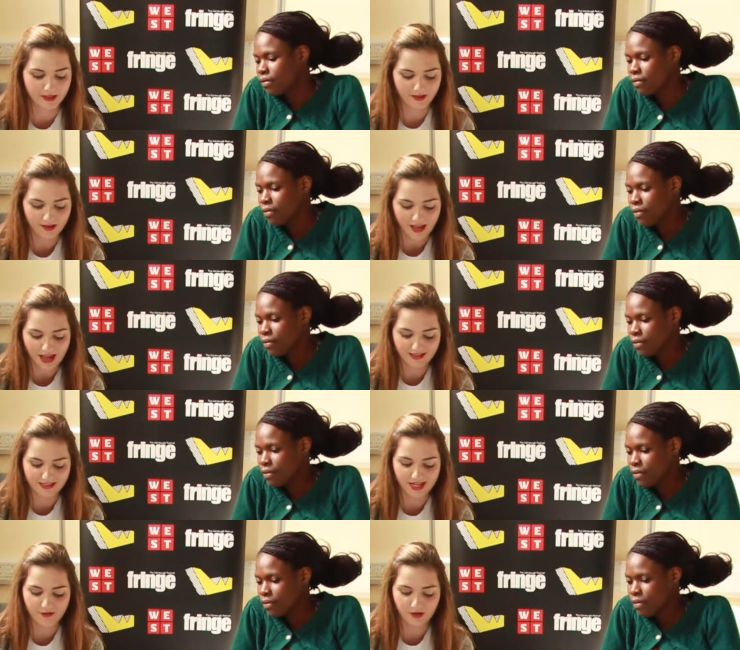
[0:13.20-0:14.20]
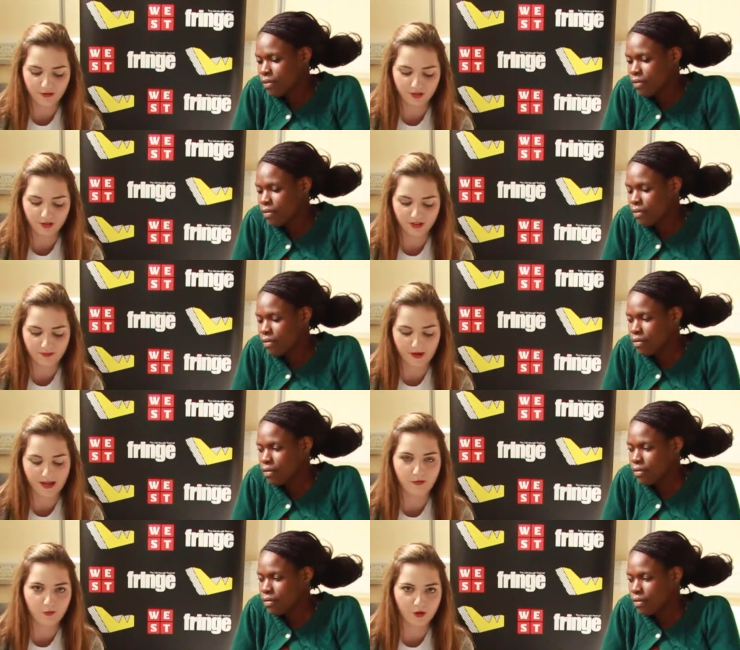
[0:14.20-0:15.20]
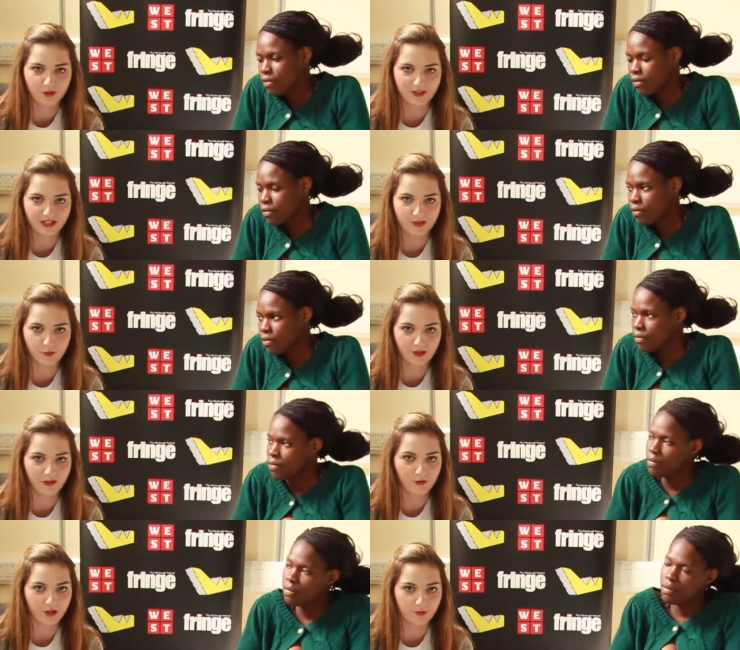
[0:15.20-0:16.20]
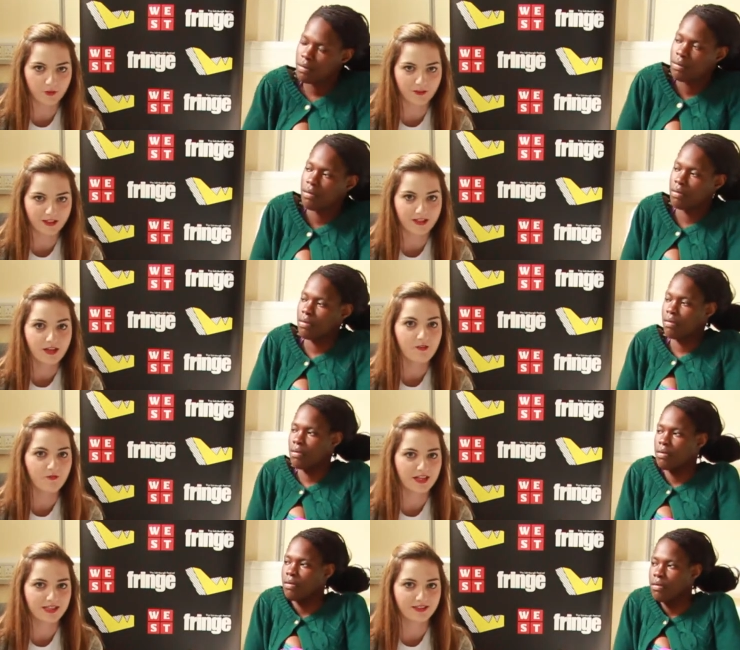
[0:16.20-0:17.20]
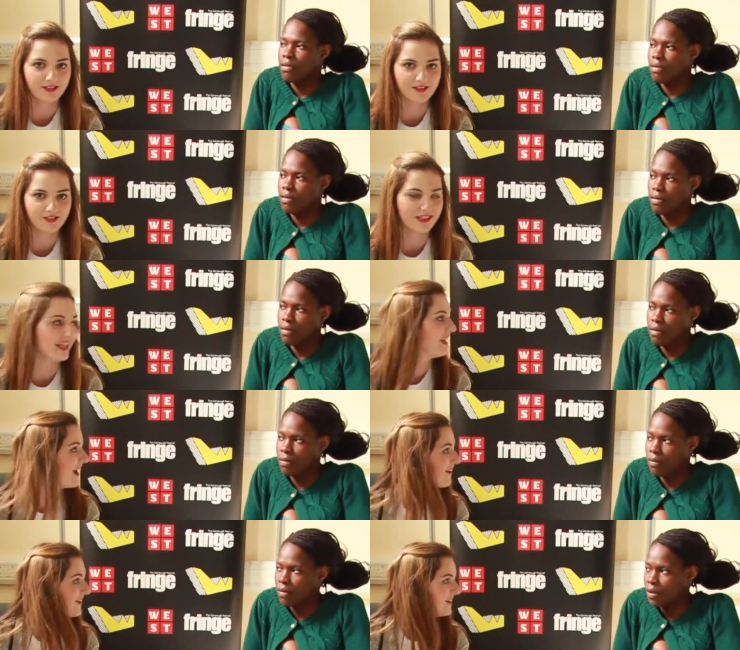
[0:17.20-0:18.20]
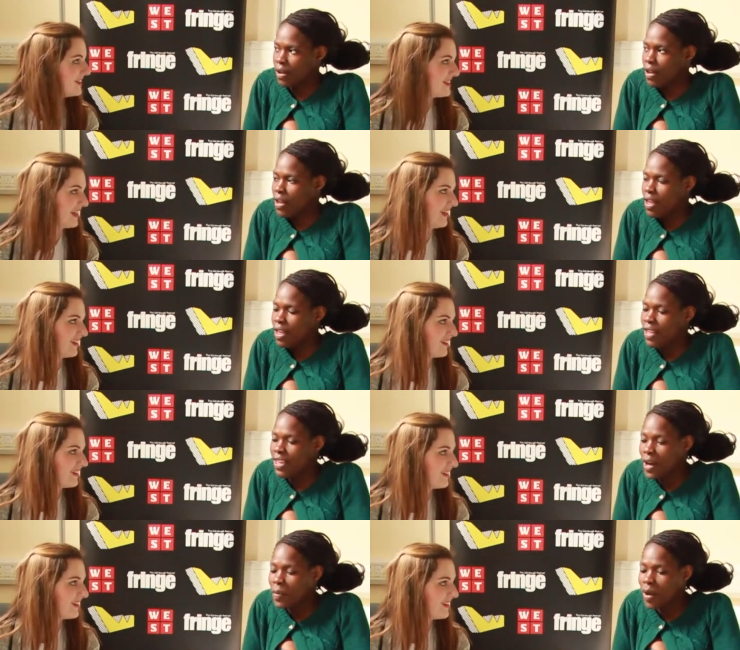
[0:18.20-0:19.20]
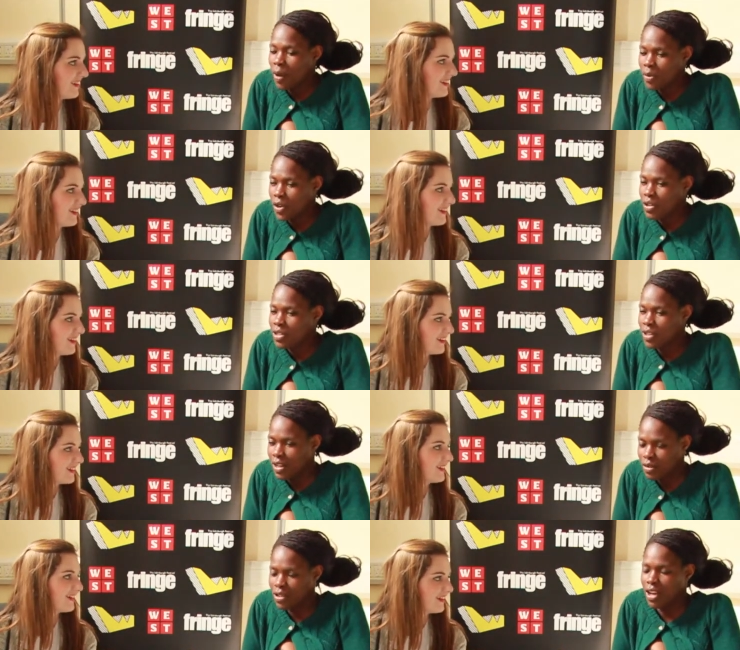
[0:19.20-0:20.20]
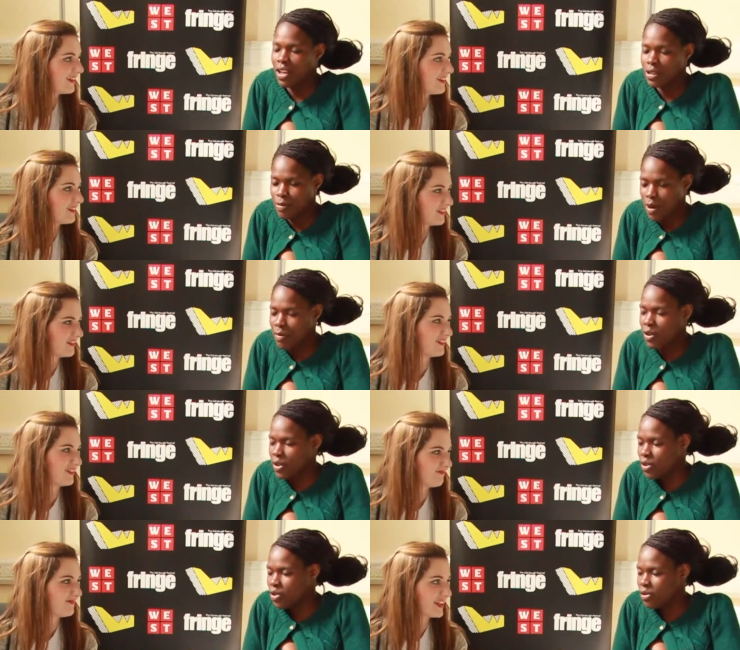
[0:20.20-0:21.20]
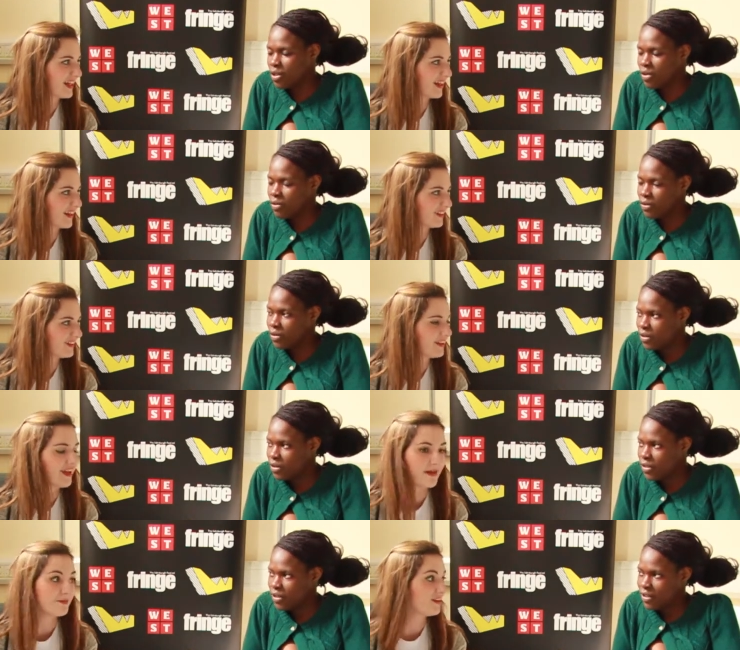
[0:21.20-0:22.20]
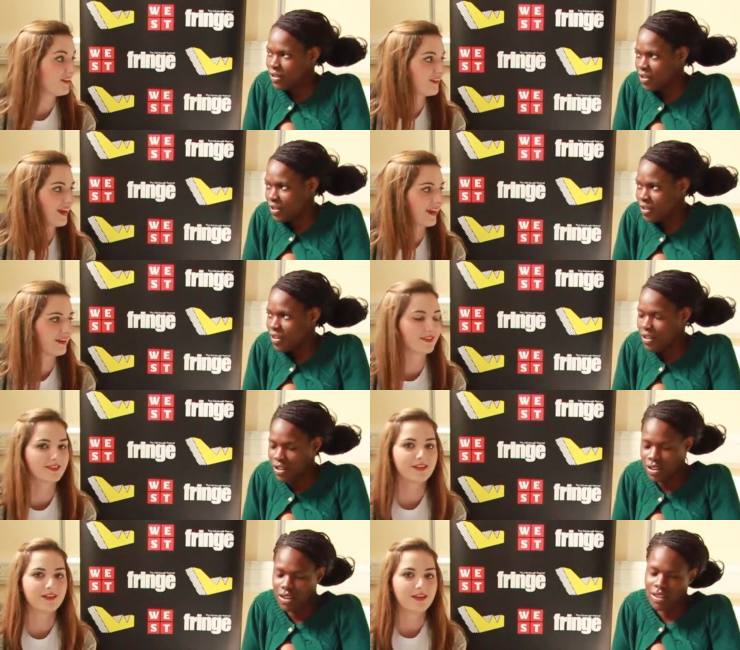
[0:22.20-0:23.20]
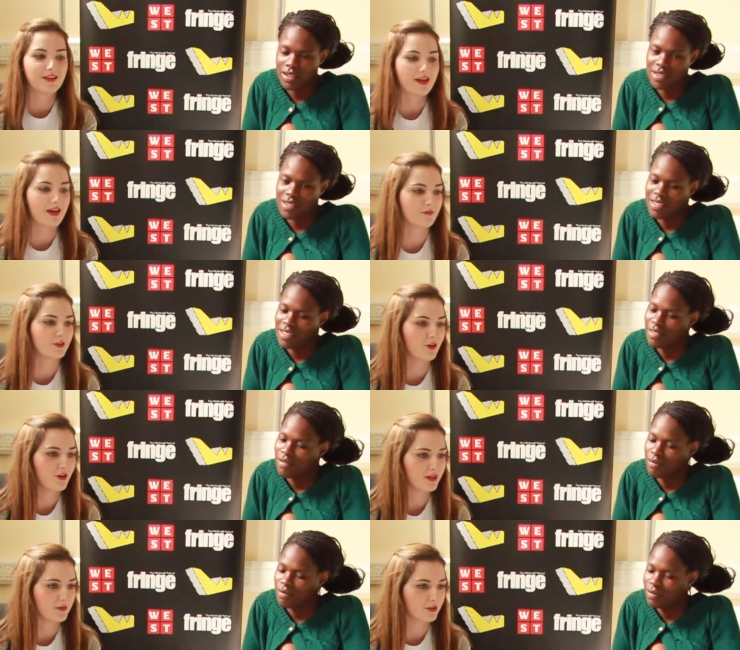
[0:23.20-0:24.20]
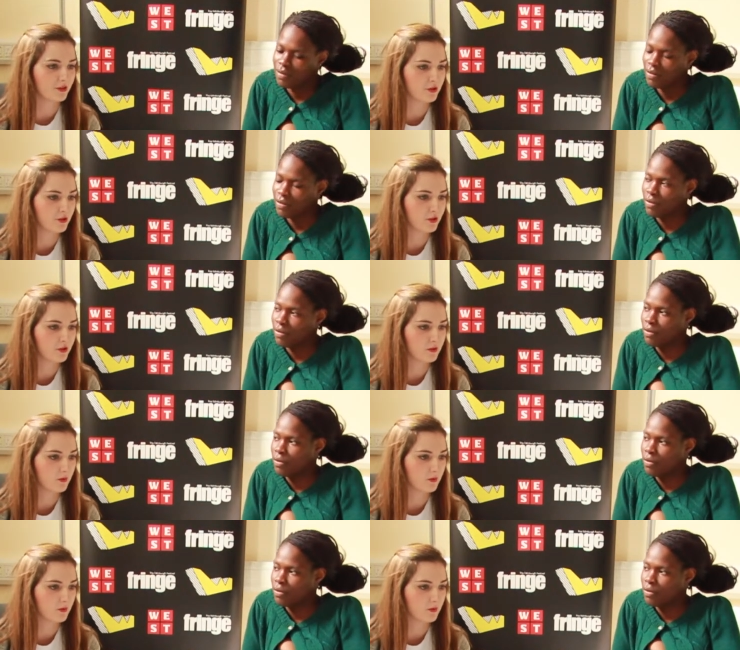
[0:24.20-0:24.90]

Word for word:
Speaker 1: Beer, and today we're joined by award-winning spoken word poet Vanessa Kisuule. How are you today?
Speaker 2: Yeah, I'm good. A little tired, but I'm good.
Speaker 1: Yourself? I'm good, thanks. Good. And we're talking about your new